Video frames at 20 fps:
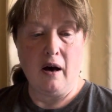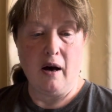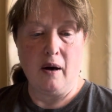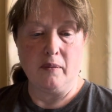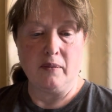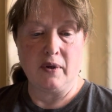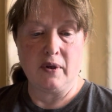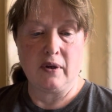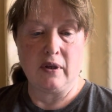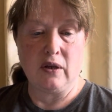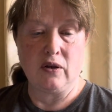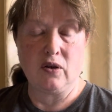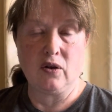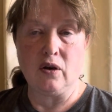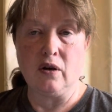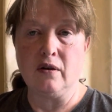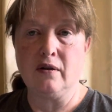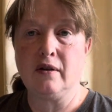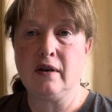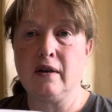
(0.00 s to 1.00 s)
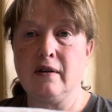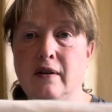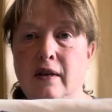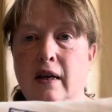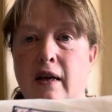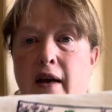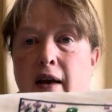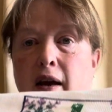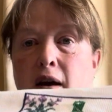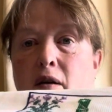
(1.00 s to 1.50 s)
stitched on
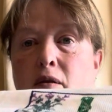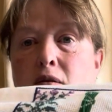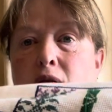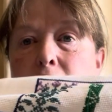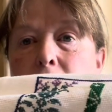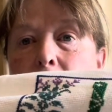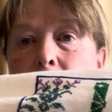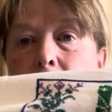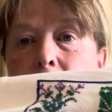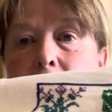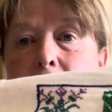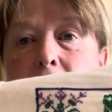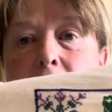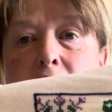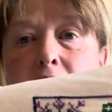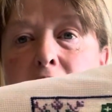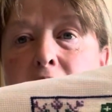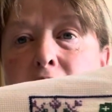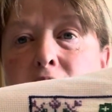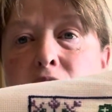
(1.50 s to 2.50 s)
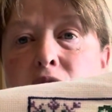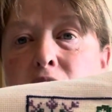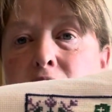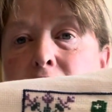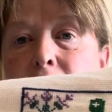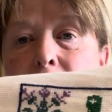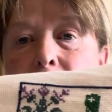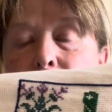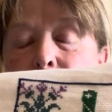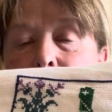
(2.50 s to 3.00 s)
16 count Aida. It's
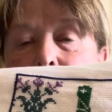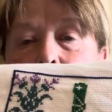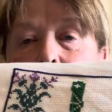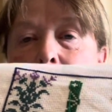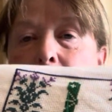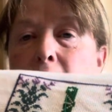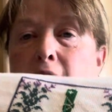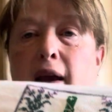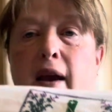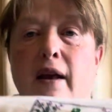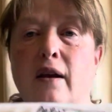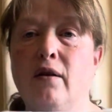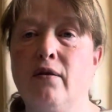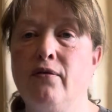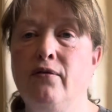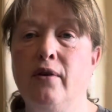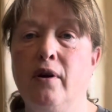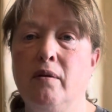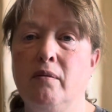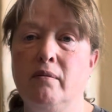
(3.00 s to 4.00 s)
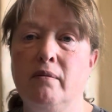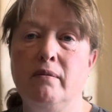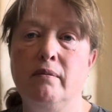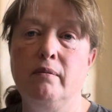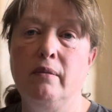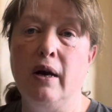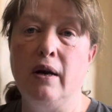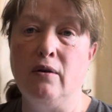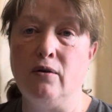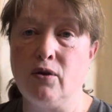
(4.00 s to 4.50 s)
just a generic Aida from
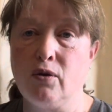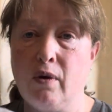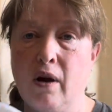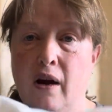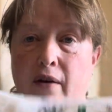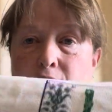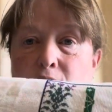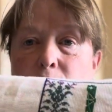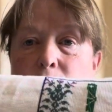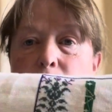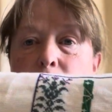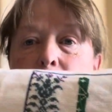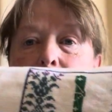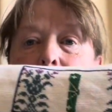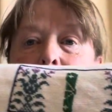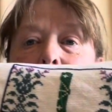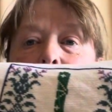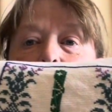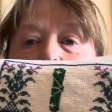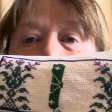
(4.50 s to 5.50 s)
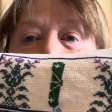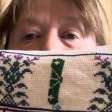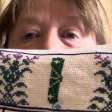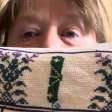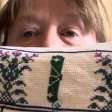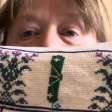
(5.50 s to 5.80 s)
Michael's Craft Store. So,